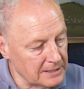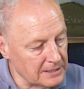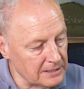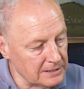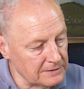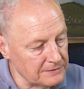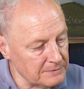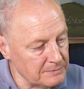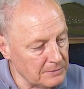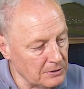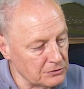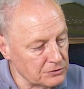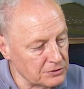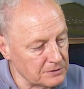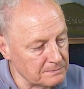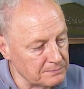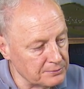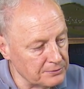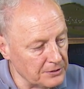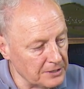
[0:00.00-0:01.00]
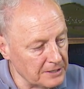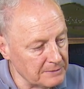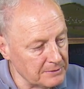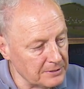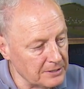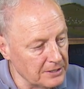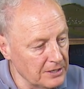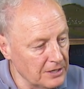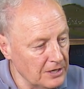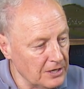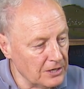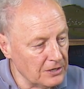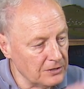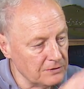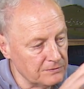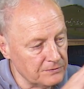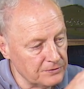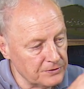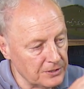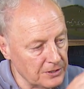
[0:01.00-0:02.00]
kind of emulsion primer
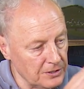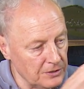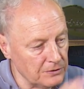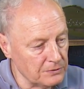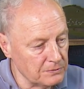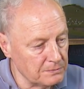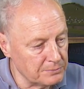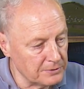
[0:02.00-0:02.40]
over the whole